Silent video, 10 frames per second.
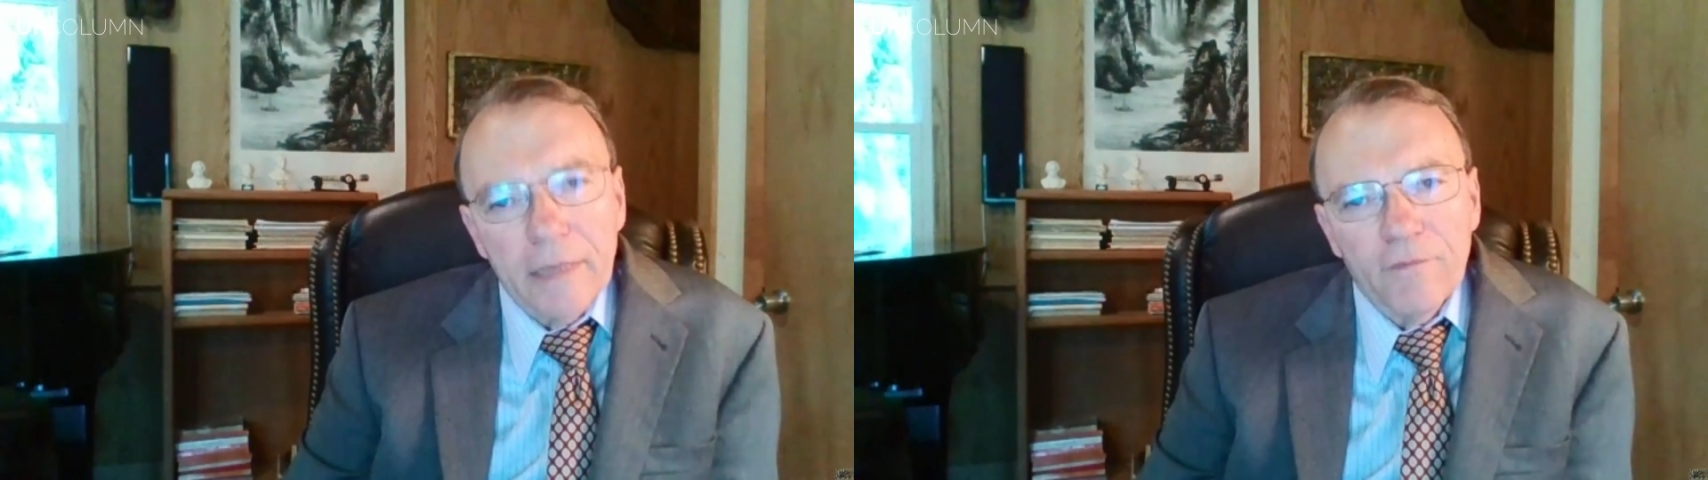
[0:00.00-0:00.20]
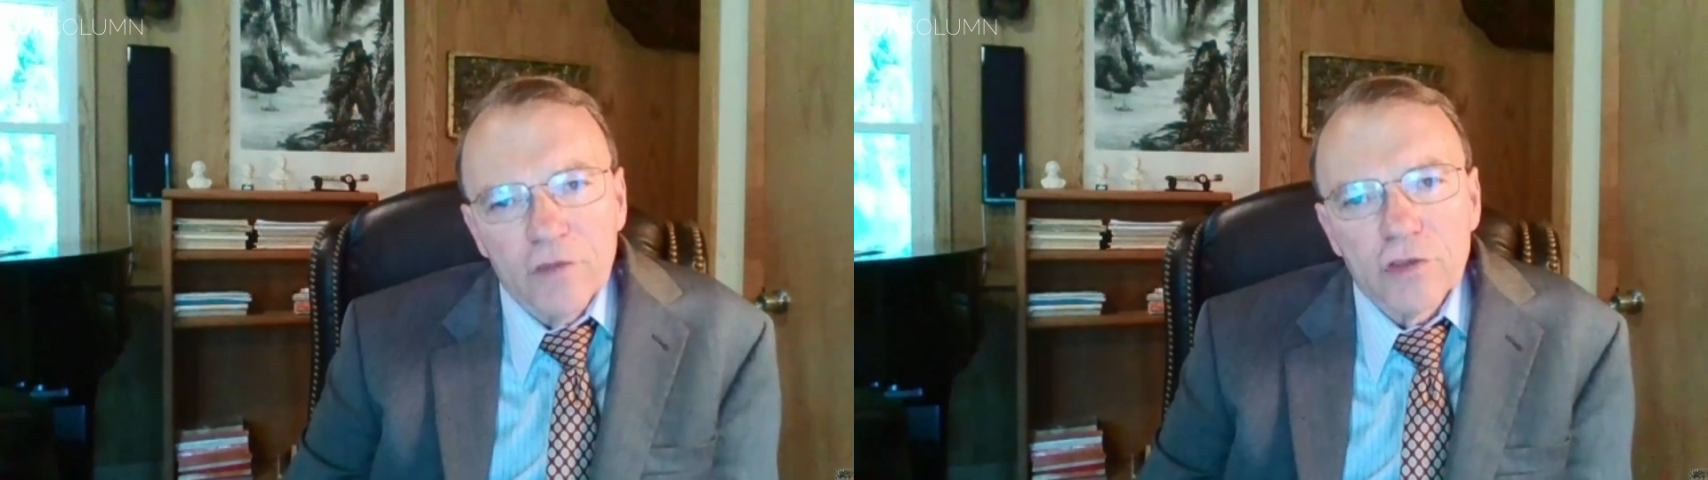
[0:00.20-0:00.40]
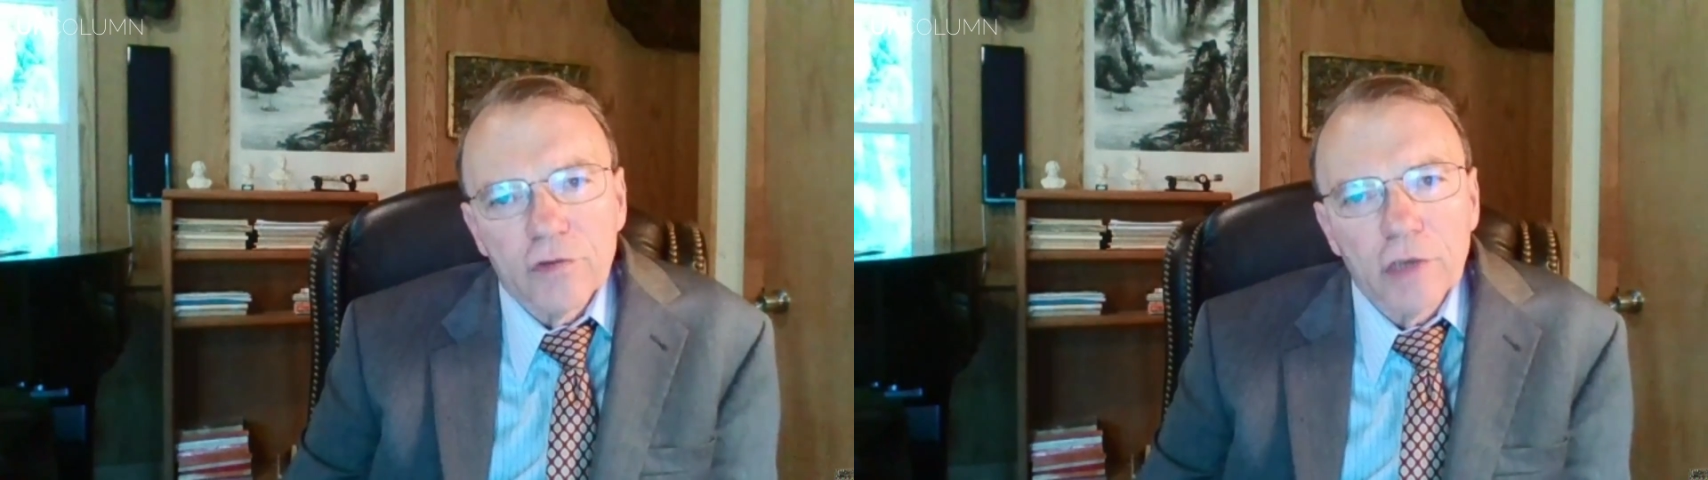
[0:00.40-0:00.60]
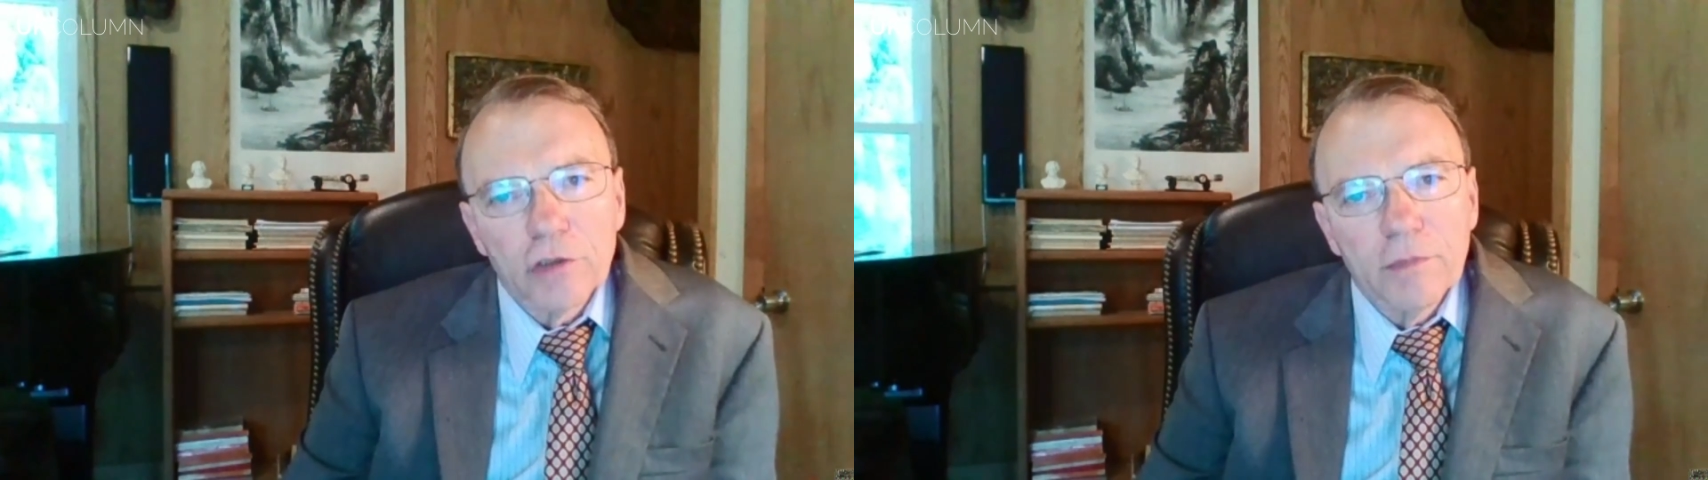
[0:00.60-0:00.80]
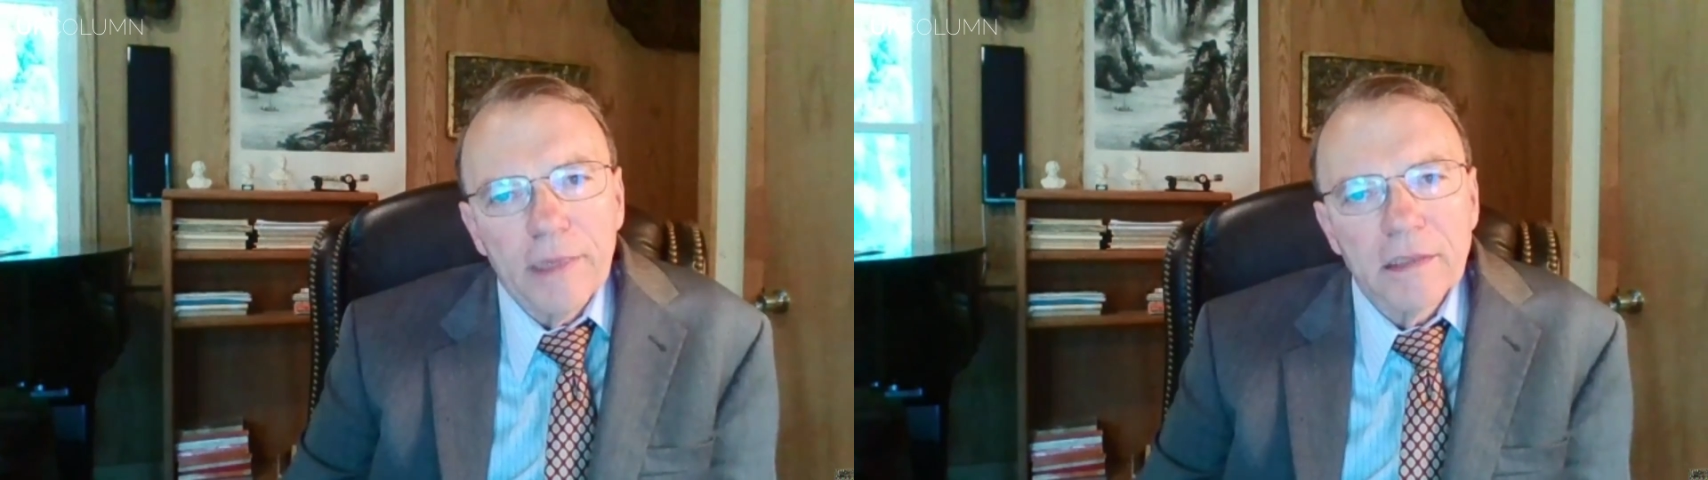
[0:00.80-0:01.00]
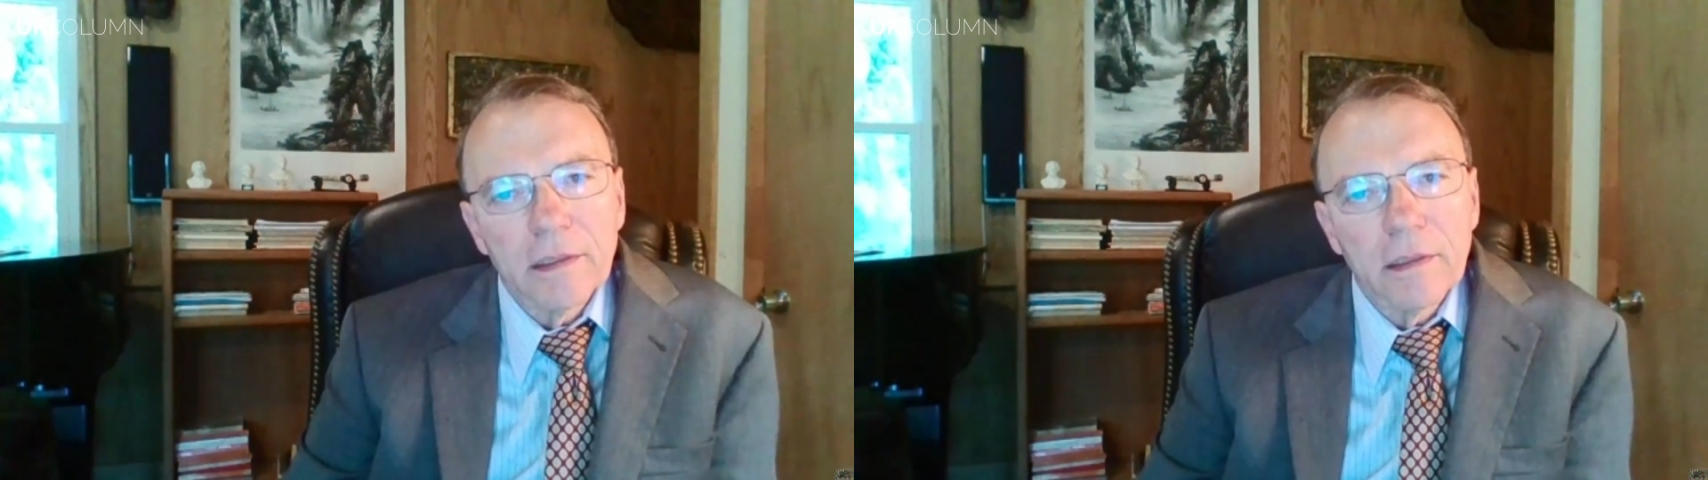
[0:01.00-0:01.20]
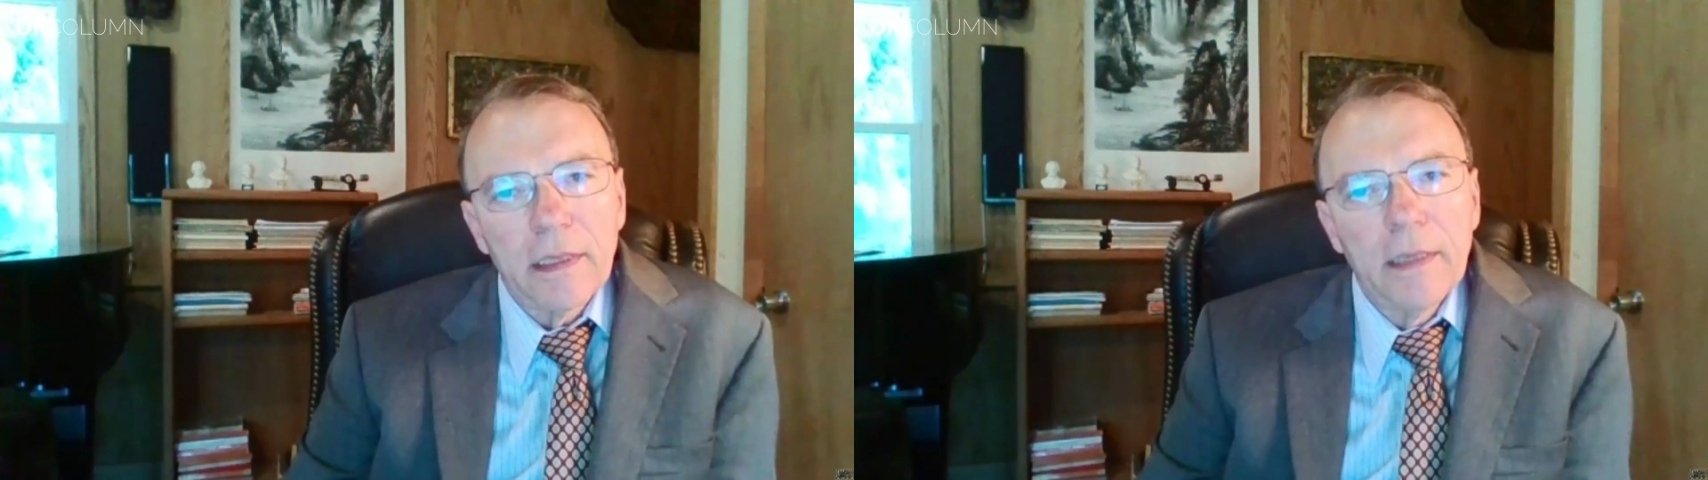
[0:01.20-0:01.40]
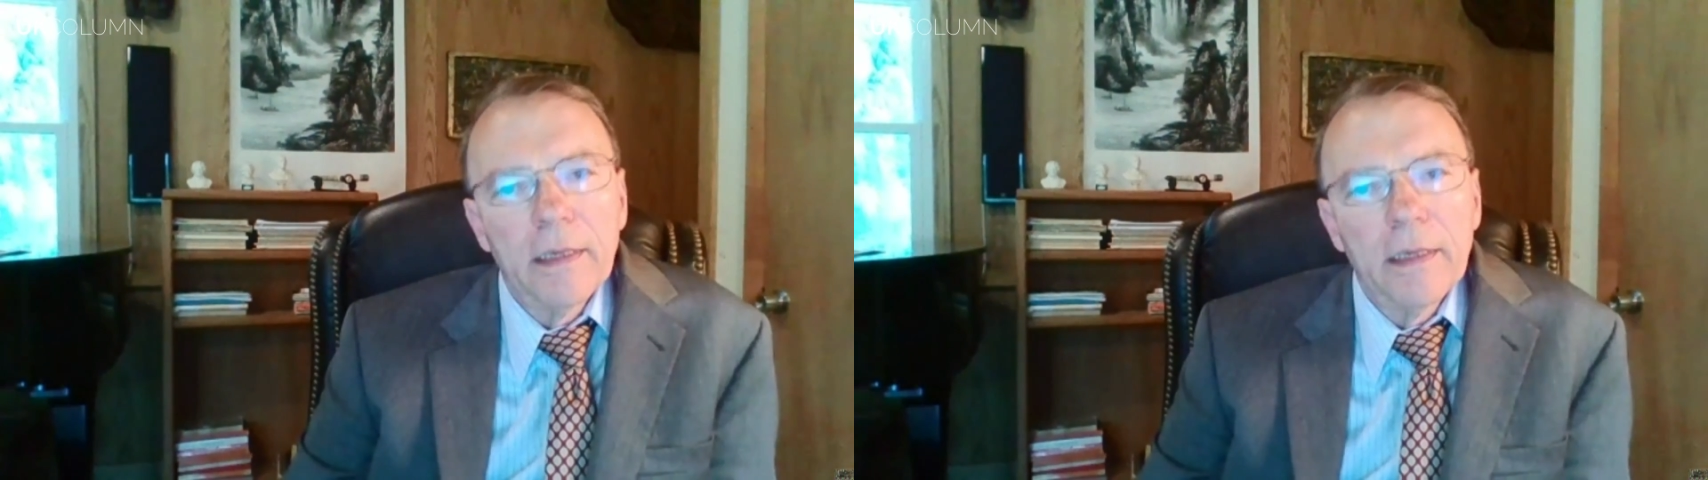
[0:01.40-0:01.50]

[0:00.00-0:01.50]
infrastructure basically,